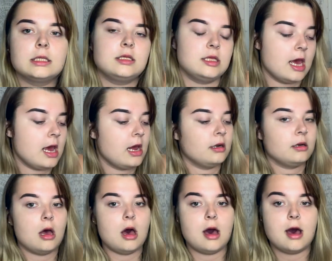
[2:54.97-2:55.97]
Then
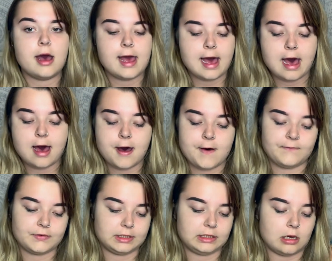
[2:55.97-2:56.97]
I
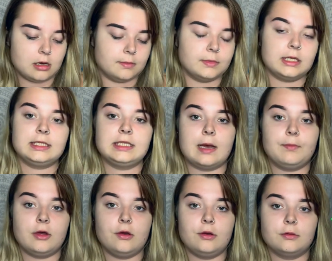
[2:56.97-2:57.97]
have some
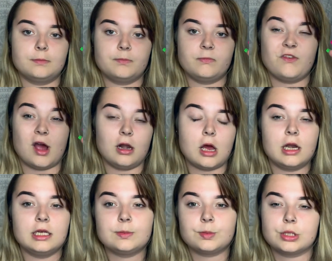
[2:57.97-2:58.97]
Stabilo fine
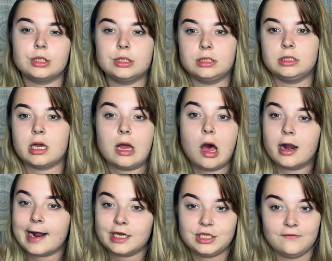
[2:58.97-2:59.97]
liners because I can't
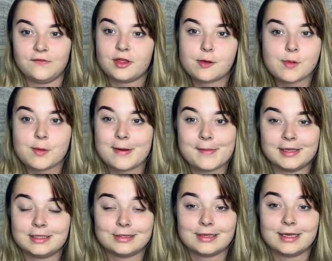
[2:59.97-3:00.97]
actually fit them on my
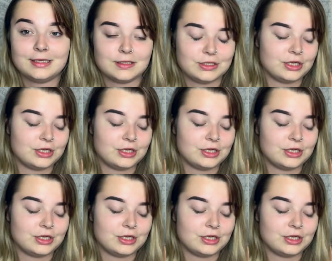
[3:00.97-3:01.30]
pencil case this